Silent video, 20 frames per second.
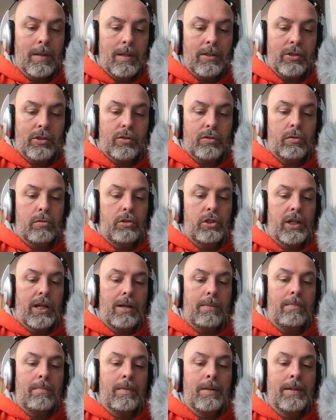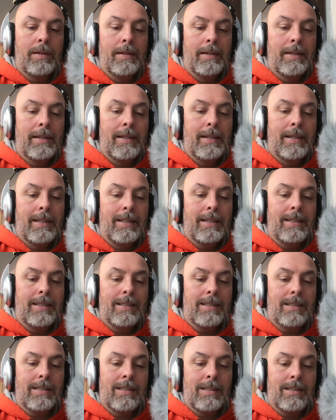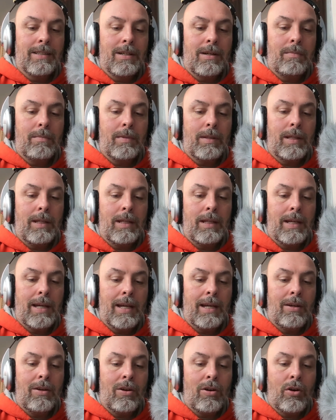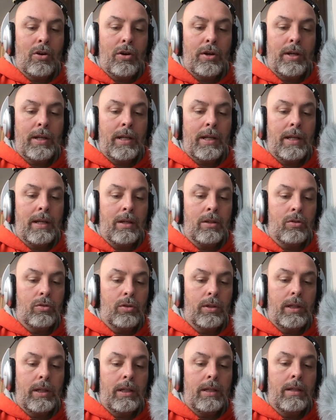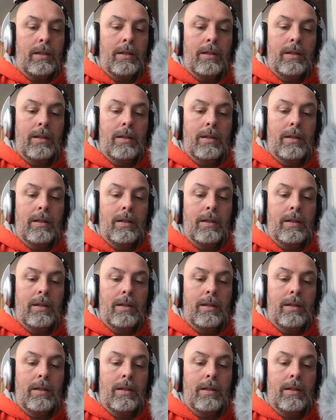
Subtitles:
screw job. This company had already agreed